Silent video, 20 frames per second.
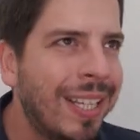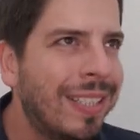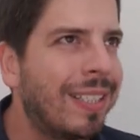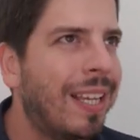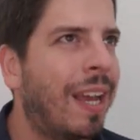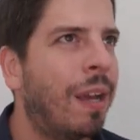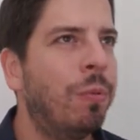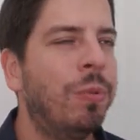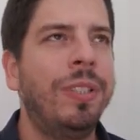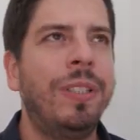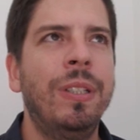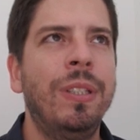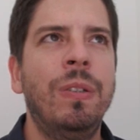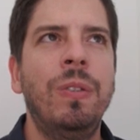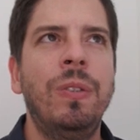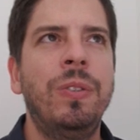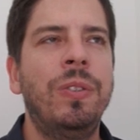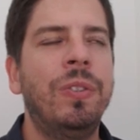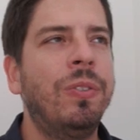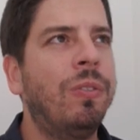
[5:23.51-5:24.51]
I was still
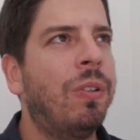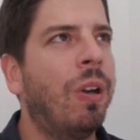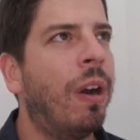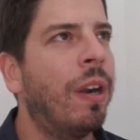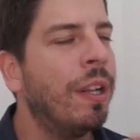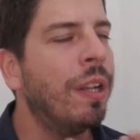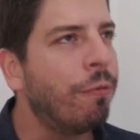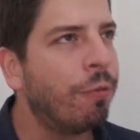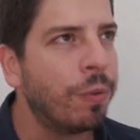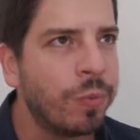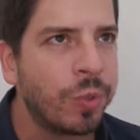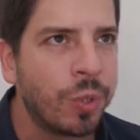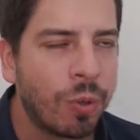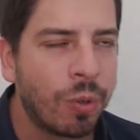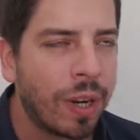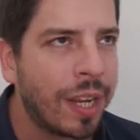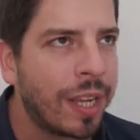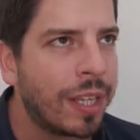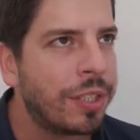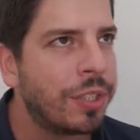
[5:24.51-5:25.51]
starting from
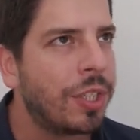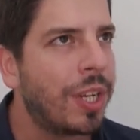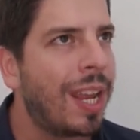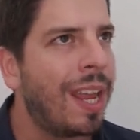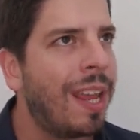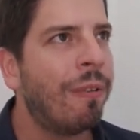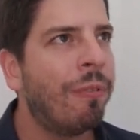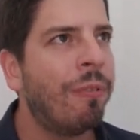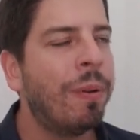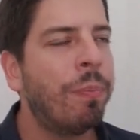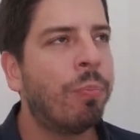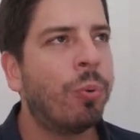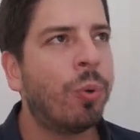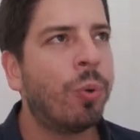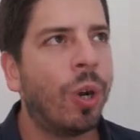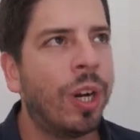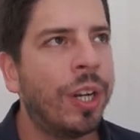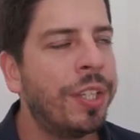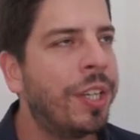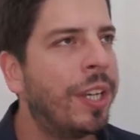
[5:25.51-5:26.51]
scratch every
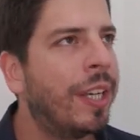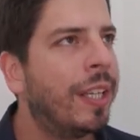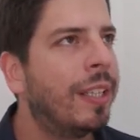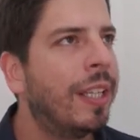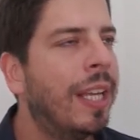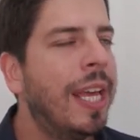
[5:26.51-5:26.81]
project.